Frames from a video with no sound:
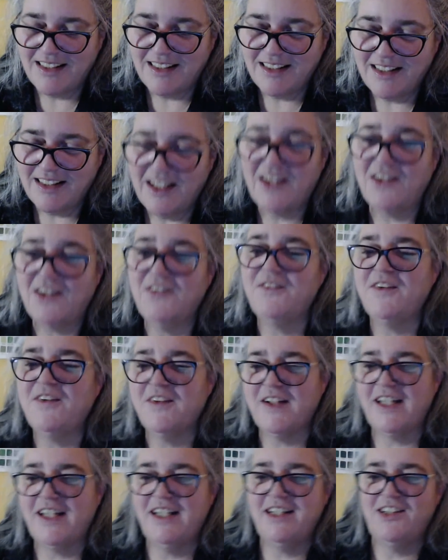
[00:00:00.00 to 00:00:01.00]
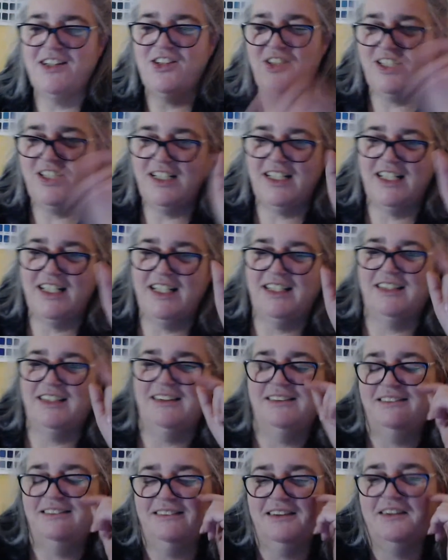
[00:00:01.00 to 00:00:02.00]
oh, okay, chicken.
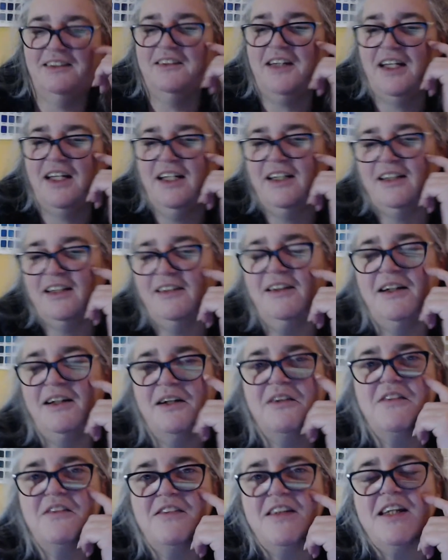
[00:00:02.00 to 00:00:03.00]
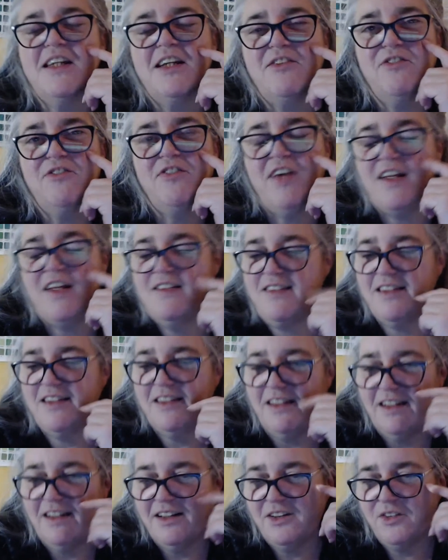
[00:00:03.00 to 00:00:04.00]
Okay, I was thinking pheasant.
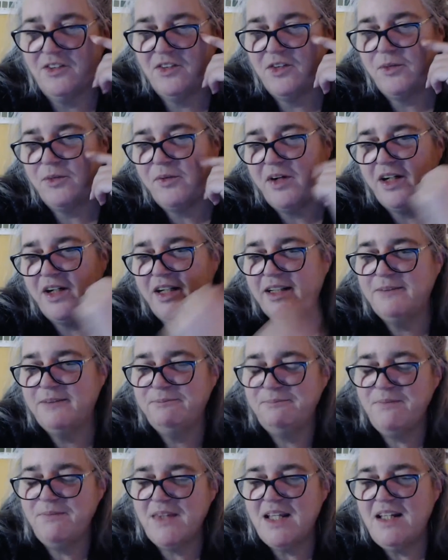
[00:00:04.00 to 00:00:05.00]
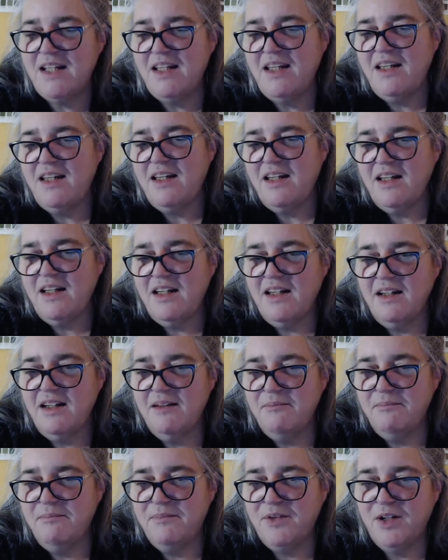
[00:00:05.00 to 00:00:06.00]
I don't know why.
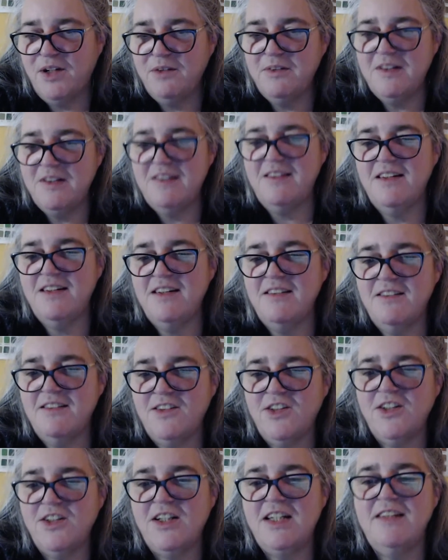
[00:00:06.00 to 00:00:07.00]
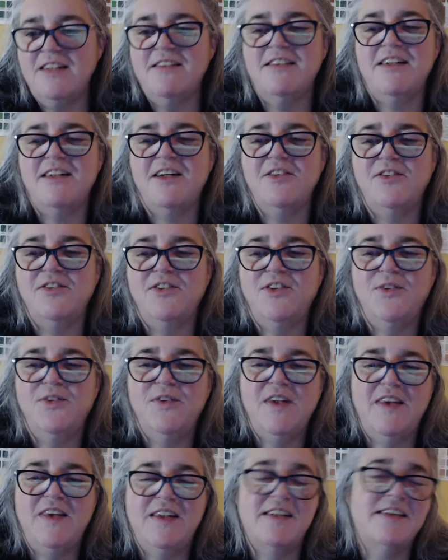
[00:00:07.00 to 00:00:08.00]
Bronwyn says turkey stuffed
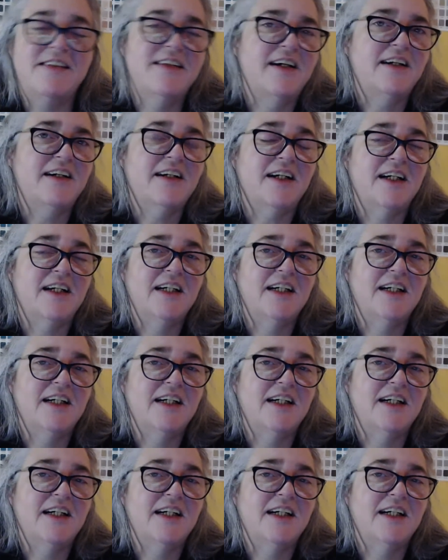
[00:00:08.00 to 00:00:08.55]
with a duck,